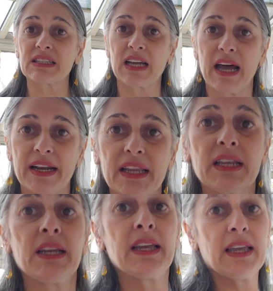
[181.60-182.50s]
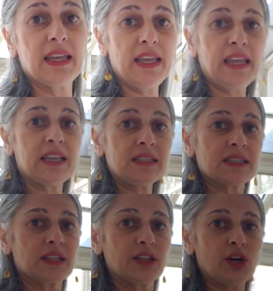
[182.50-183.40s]
cutting
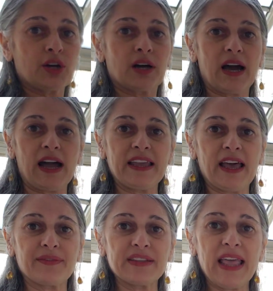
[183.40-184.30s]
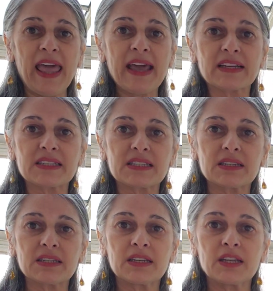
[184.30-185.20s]
is, look, I have an X.
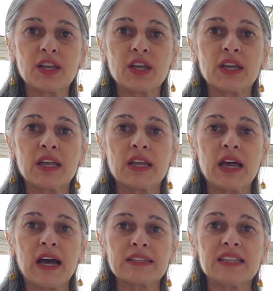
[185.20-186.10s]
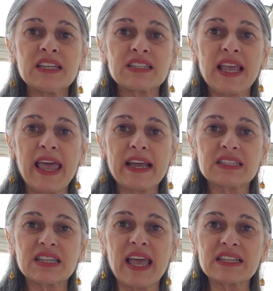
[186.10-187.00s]
This
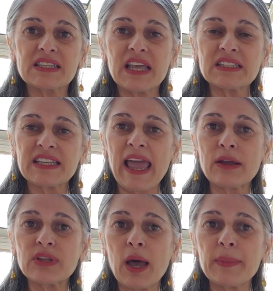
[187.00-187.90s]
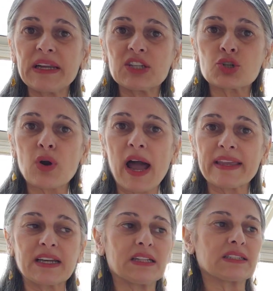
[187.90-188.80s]
X has, let's count how many
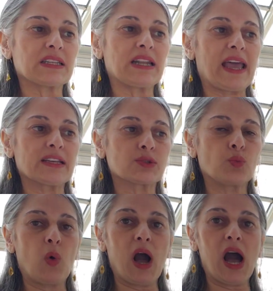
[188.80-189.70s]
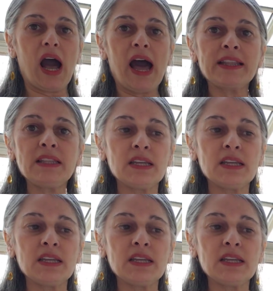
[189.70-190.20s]
triangles it has. 1,